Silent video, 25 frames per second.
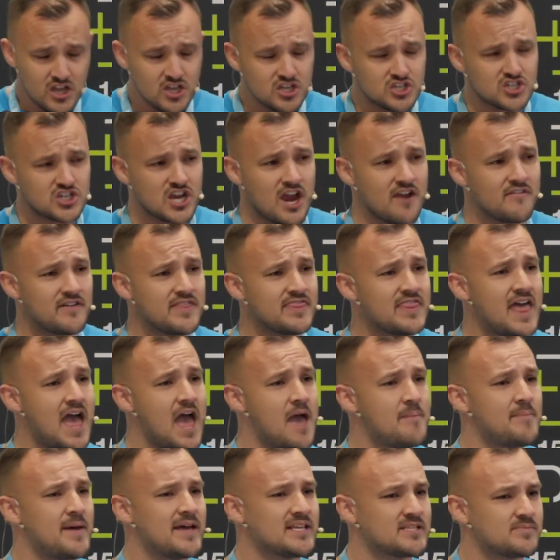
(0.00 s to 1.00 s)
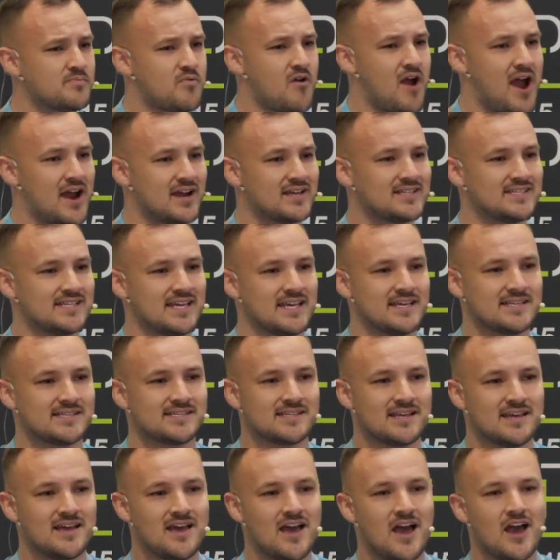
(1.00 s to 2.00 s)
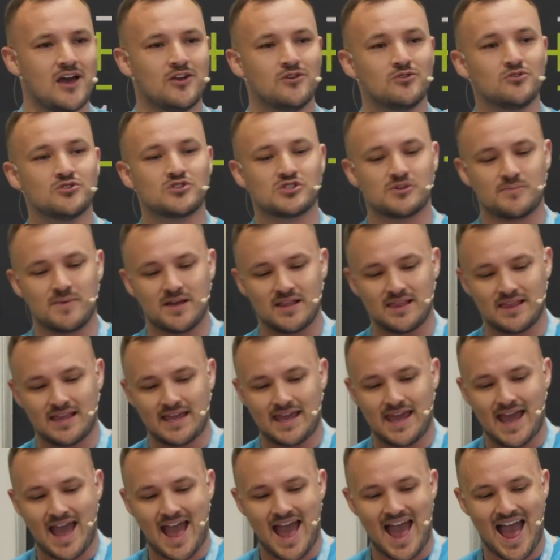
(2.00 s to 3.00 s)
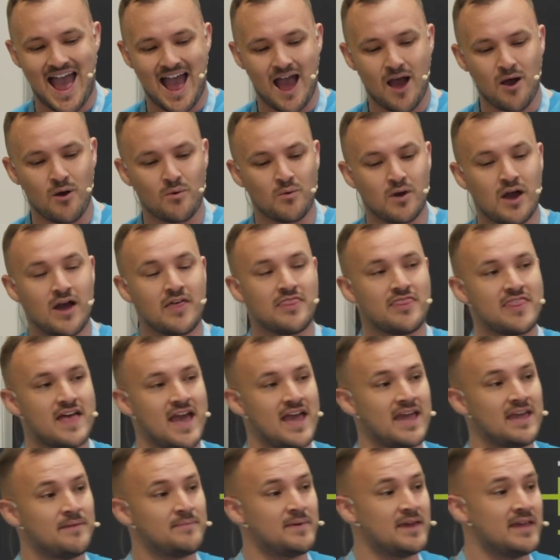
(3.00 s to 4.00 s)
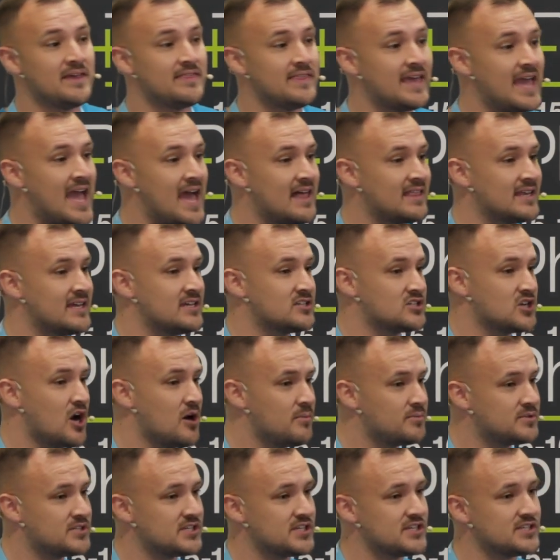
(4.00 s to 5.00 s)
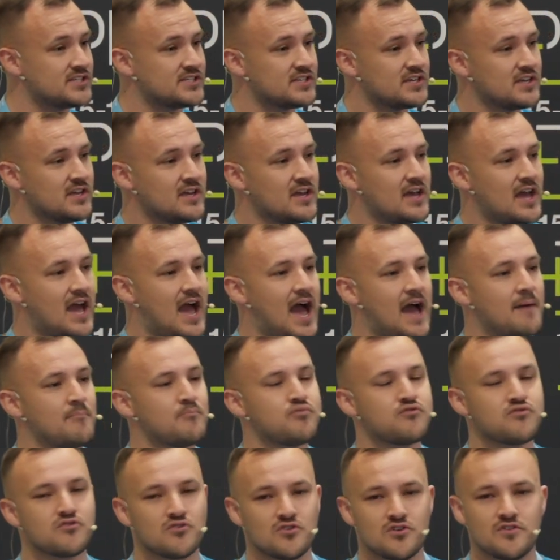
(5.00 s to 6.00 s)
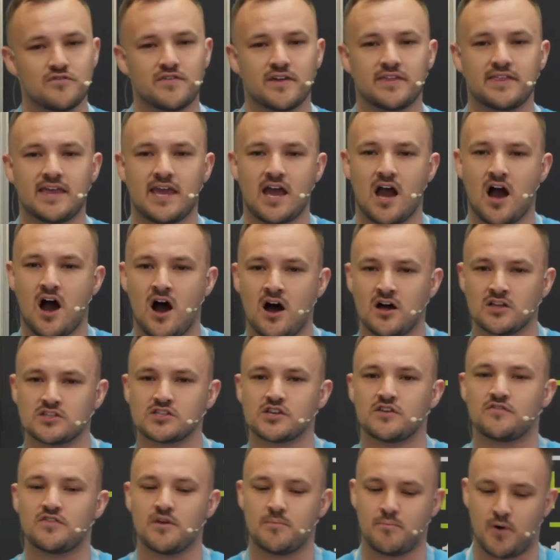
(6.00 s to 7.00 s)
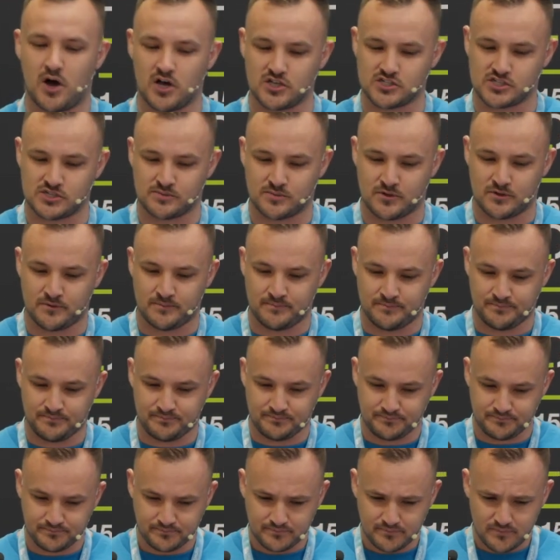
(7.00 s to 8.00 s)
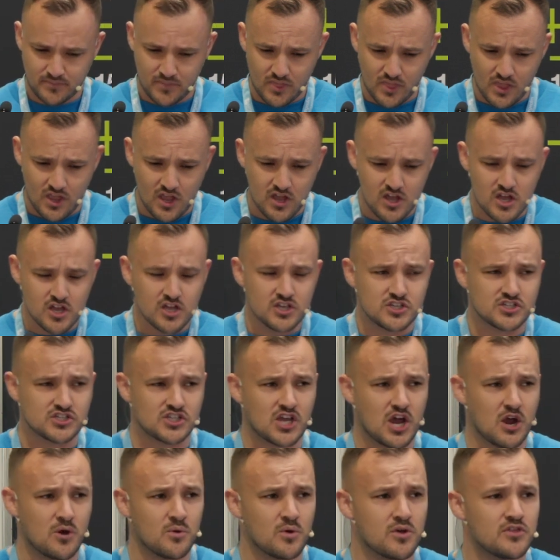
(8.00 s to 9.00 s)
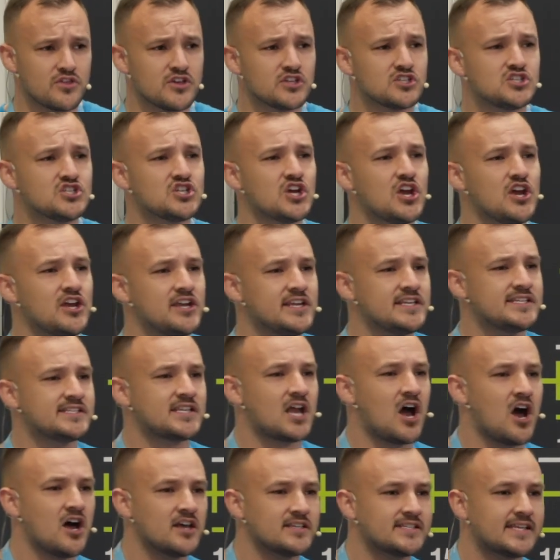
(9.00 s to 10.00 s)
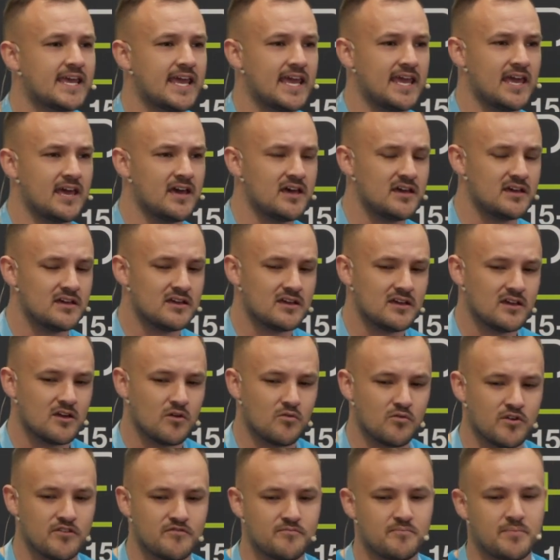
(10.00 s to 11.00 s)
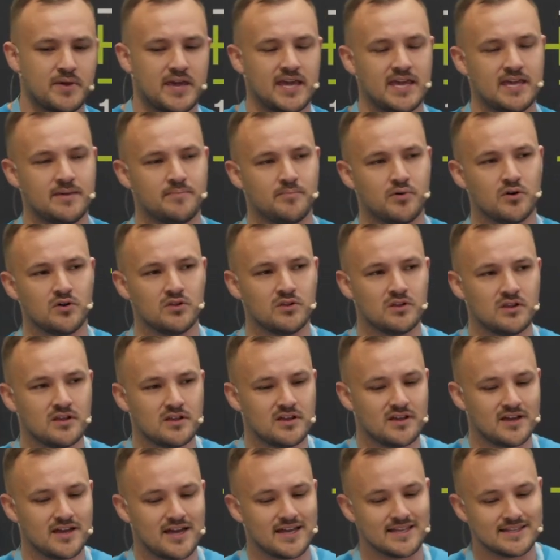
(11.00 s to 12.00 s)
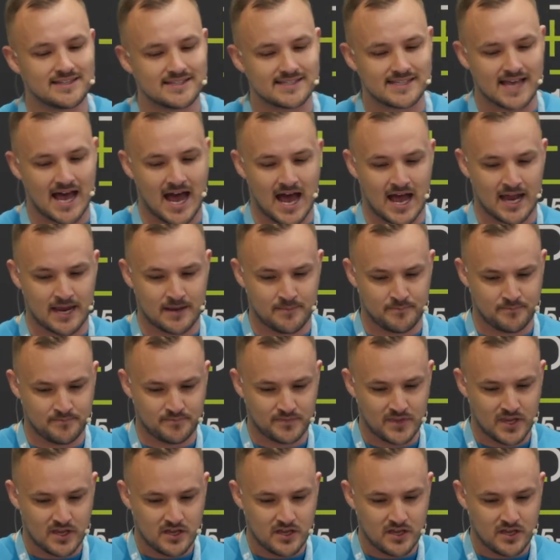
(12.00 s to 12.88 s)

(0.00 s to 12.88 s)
sharing their best practice and ultimately how are they being the early adopters and proving the art of the possible. So the journey starts here with people and time.